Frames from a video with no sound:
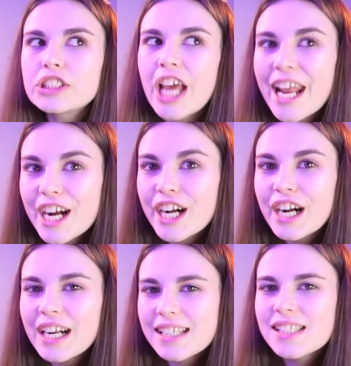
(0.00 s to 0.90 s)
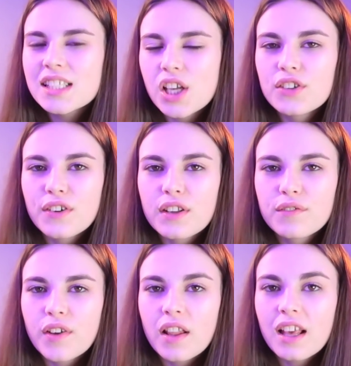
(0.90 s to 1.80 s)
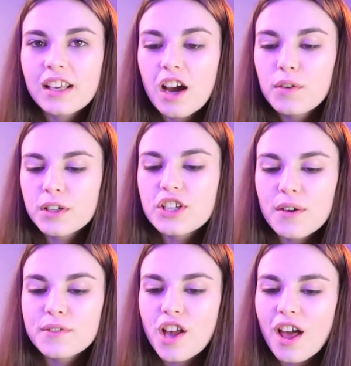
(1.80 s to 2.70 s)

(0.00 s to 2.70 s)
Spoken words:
Jenner is so fucking fit. Like, I wish I was